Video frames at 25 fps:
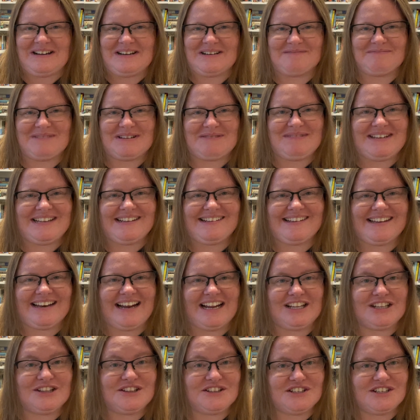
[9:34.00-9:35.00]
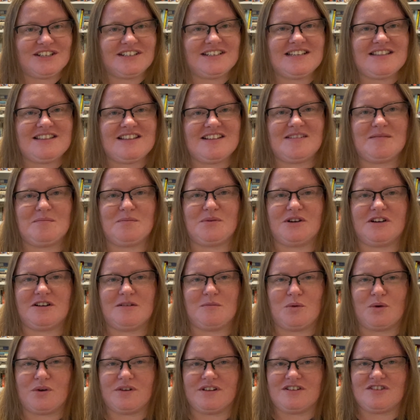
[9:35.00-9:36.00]
Um, it means that I looked at this book
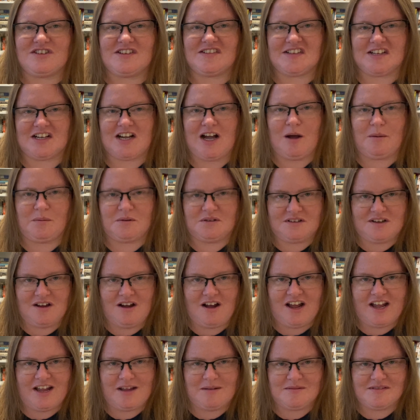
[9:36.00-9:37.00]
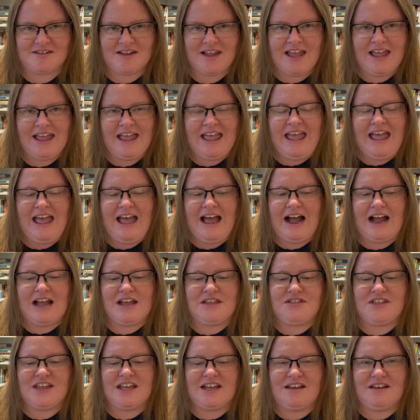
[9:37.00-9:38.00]
more than just a couple times. I
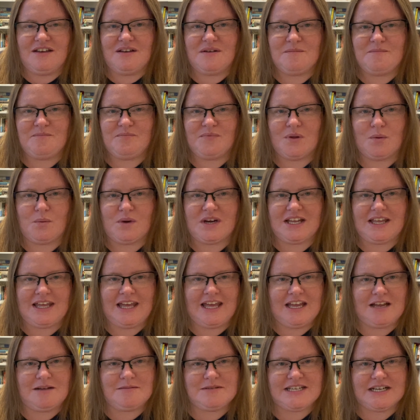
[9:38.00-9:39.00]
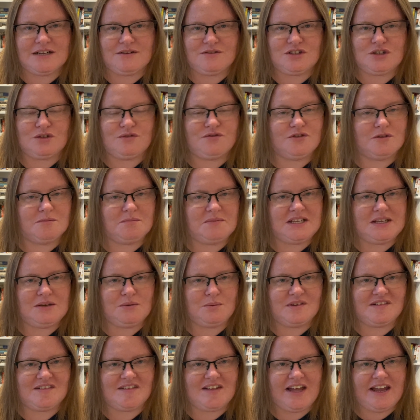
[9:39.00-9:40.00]
think what it came down to for me
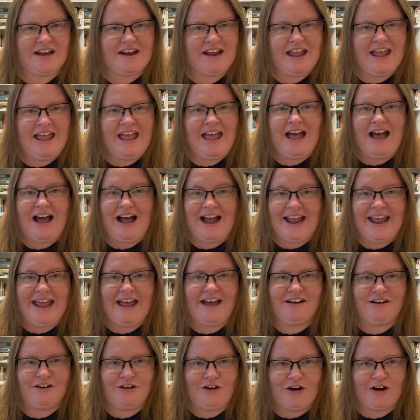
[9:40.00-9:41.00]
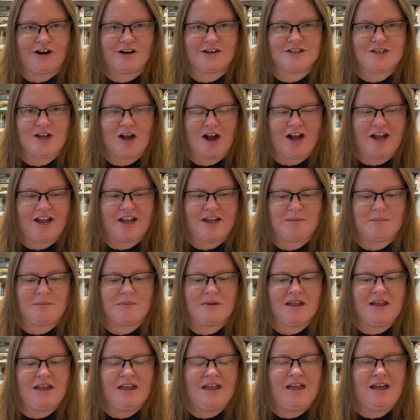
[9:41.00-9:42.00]
was that I had a hard time
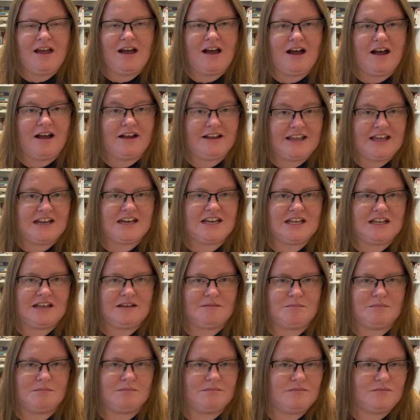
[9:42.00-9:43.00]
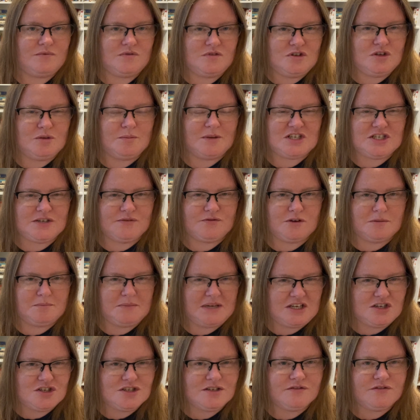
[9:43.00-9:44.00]
uh, getting too much
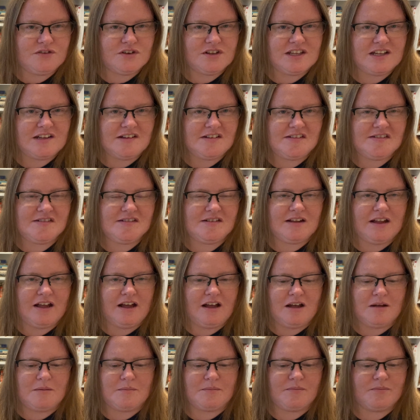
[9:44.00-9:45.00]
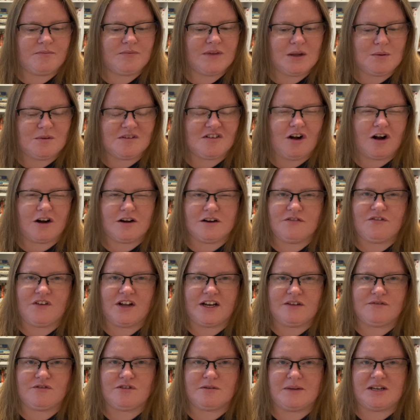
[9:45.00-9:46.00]
information for this. Um, it was hard to
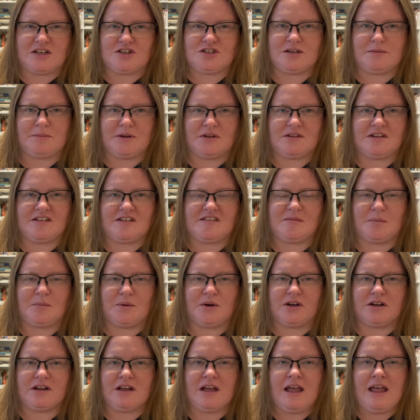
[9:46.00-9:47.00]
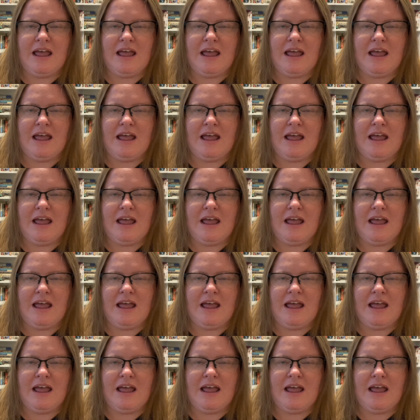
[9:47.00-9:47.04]
find information about this book.